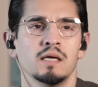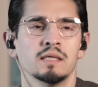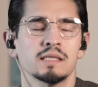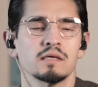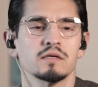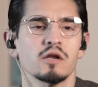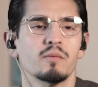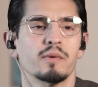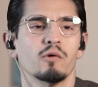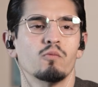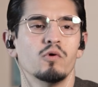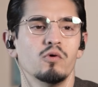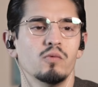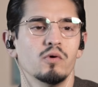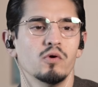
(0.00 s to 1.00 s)
sounds a little bit
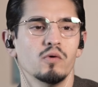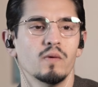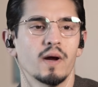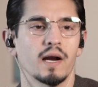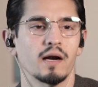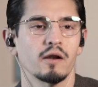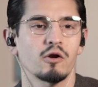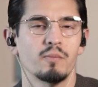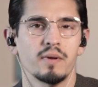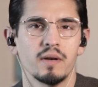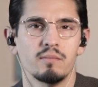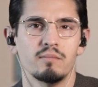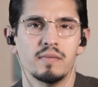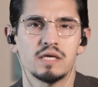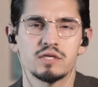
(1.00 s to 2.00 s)
woo-woo and a little
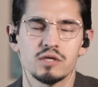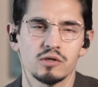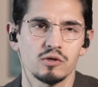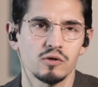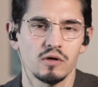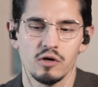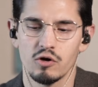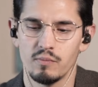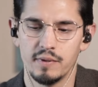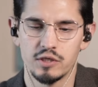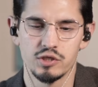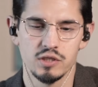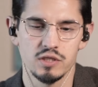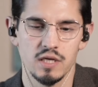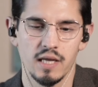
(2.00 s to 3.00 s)
bit mystical and a little bit
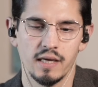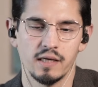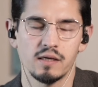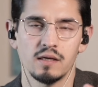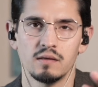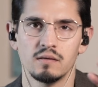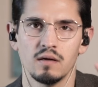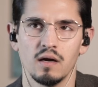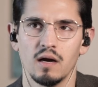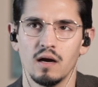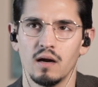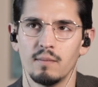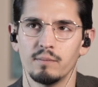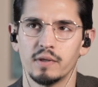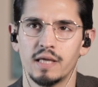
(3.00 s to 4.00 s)
just like
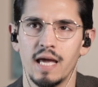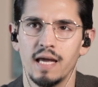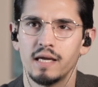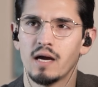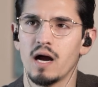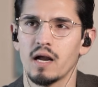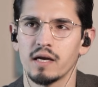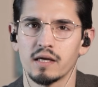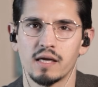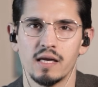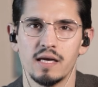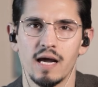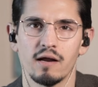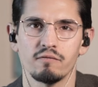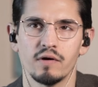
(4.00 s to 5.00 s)
chaotic
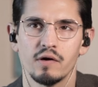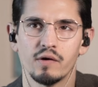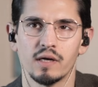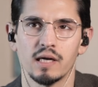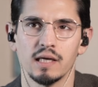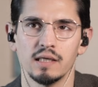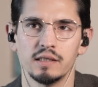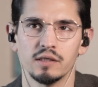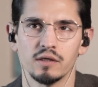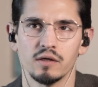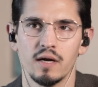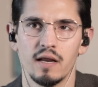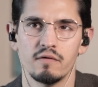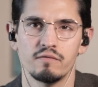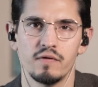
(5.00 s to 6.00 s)
and not very
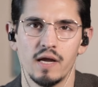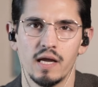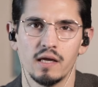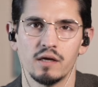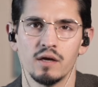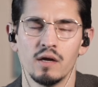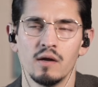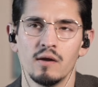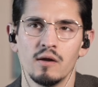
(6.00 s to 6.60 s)
clear and vague.